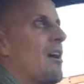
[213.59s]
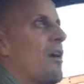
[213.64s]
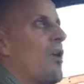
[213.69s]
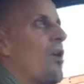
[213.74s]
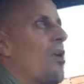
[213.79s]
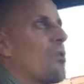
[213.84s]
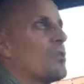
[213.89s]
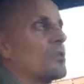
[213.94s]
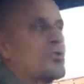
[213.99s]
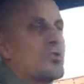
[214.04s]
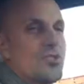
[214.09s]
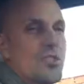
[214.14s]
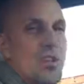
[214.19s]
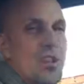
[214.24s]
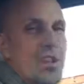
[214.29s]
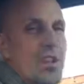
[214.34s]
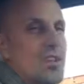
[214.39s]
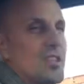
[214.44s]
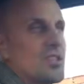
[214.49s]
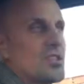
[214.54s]
all those
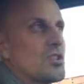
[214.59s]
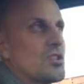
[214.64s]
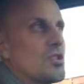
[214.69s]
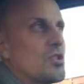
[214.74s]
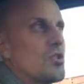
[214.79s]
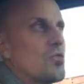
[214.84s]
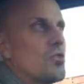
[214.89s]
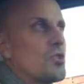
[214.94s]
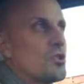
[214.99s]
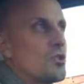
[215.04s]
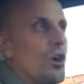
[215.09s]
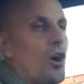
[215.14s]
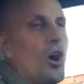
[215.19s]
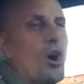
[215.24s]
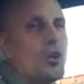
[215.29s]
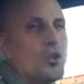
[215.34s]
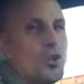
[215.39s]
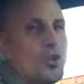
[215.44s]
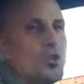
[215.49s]
things were taught